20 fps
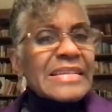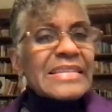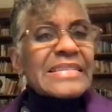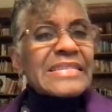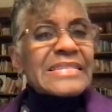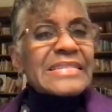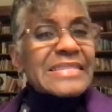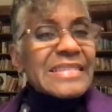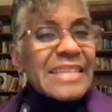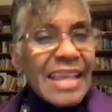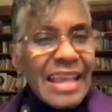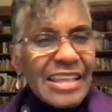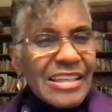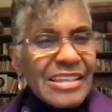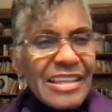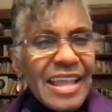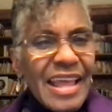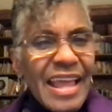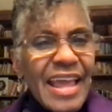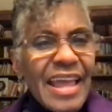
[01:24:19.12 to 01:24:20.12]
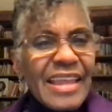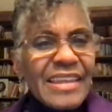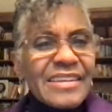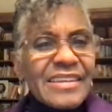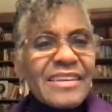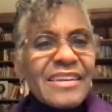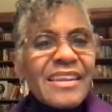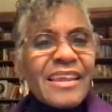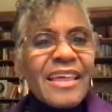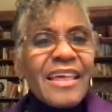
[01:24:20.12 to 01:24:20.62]
skin
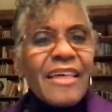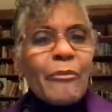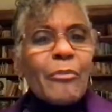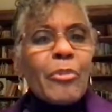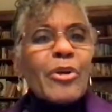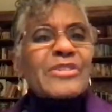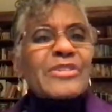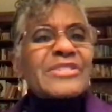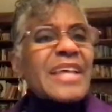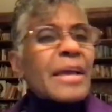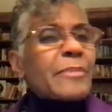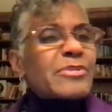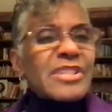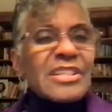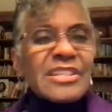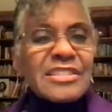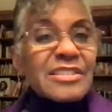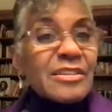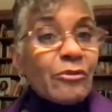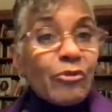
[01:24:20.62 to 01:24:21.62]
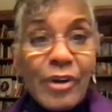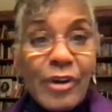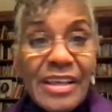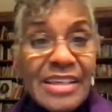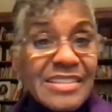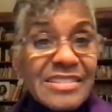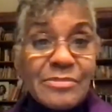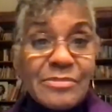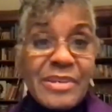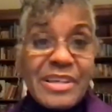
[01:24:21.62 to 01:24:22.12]
and perceptions of
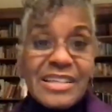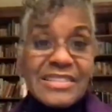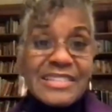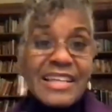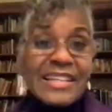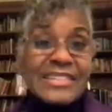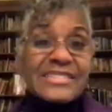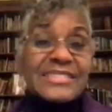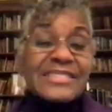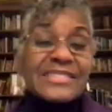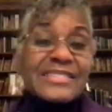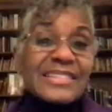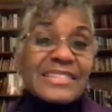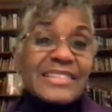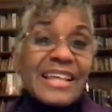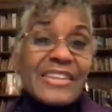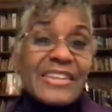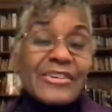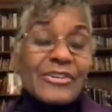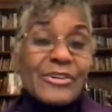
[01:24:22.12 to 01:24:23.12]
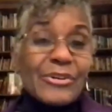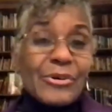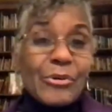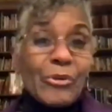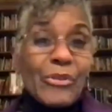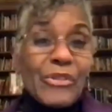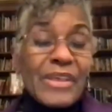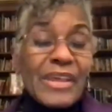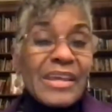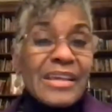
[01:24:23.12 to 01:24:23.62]
race, because that's another
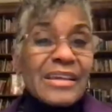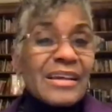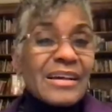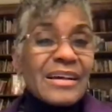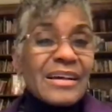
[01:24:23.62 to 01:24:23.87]
whole thing.